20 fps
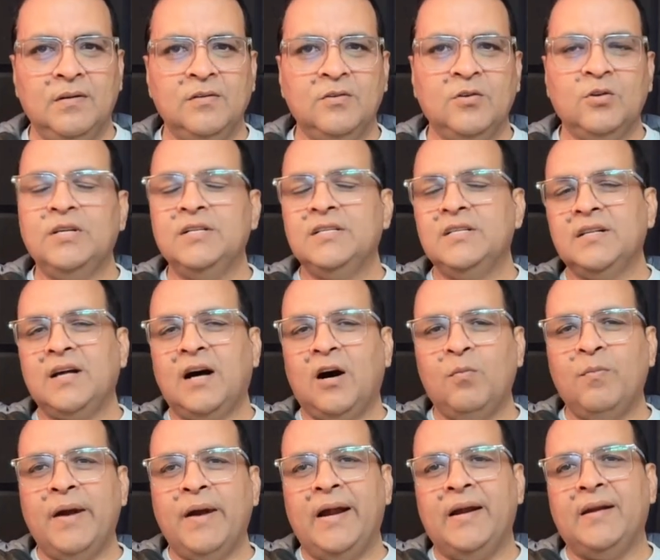So this is how
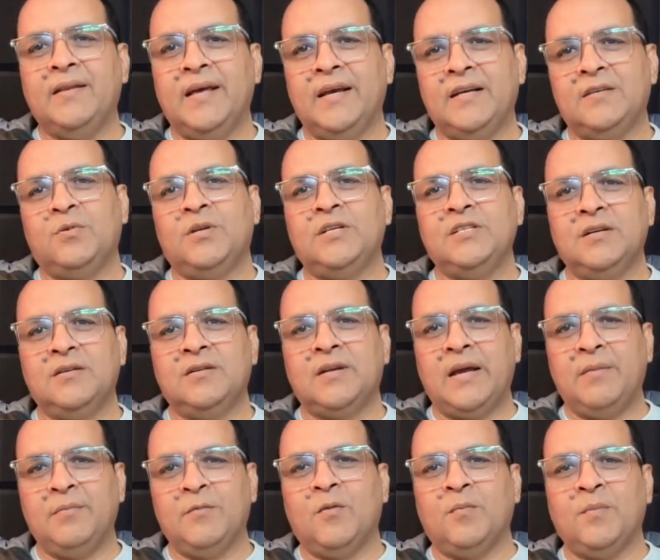bad the exponential
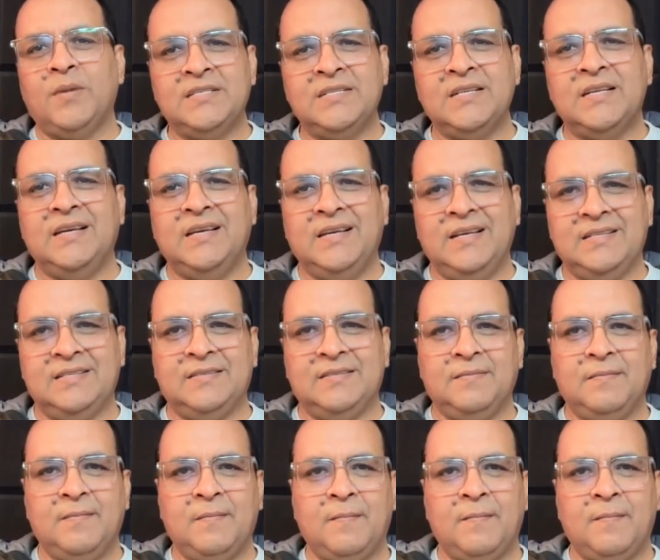time complexity is.